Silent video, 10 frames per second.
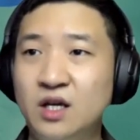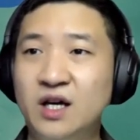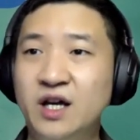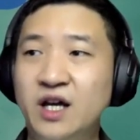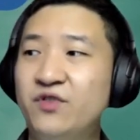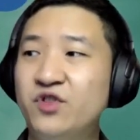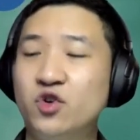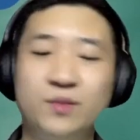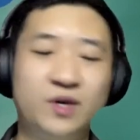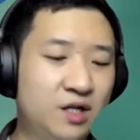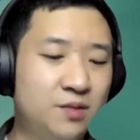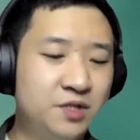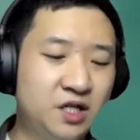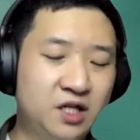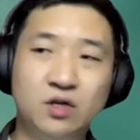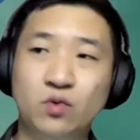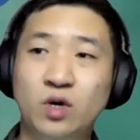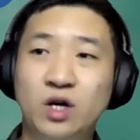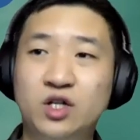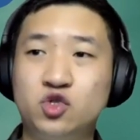I have a domain name, say
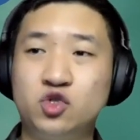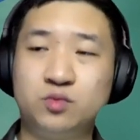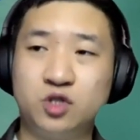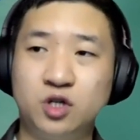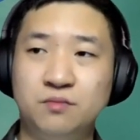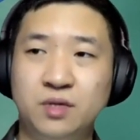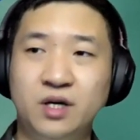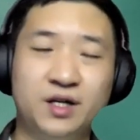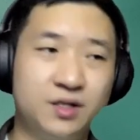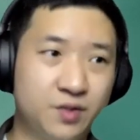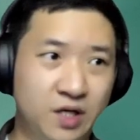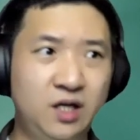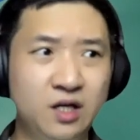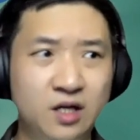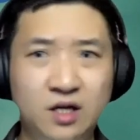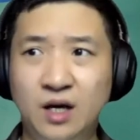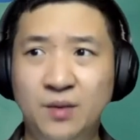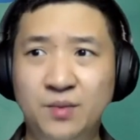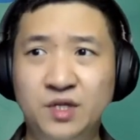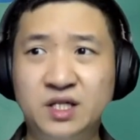onegroup.my. Okay,
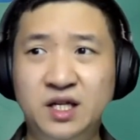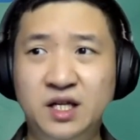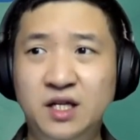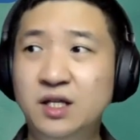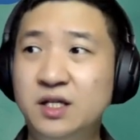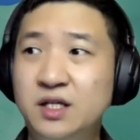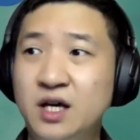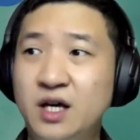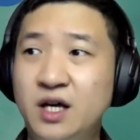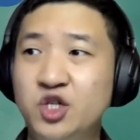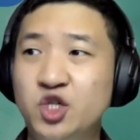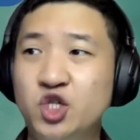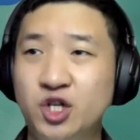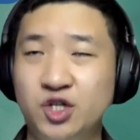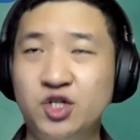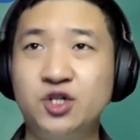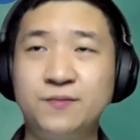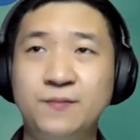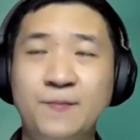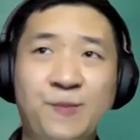I'm just key in this guy and search.
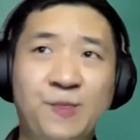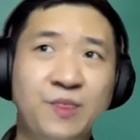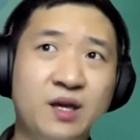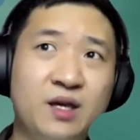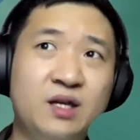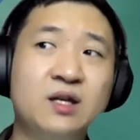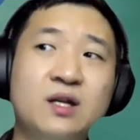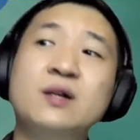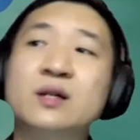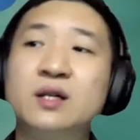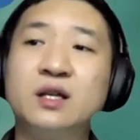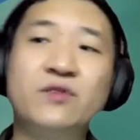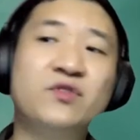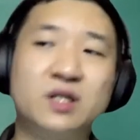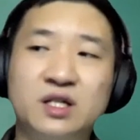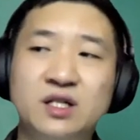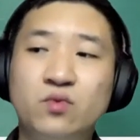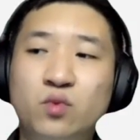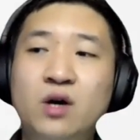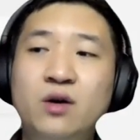Okay, give you a little
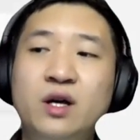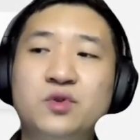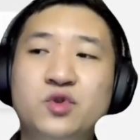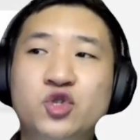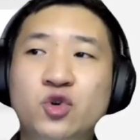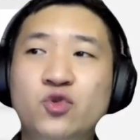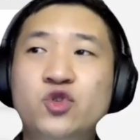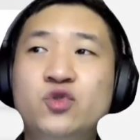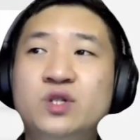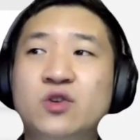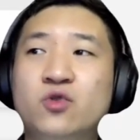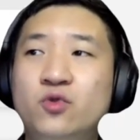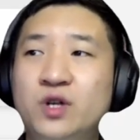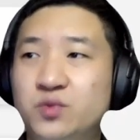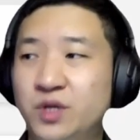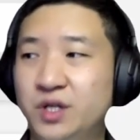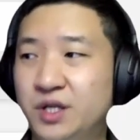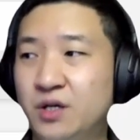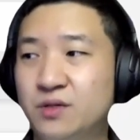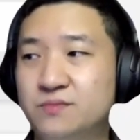while, and it will show you the WHOIS
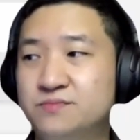result.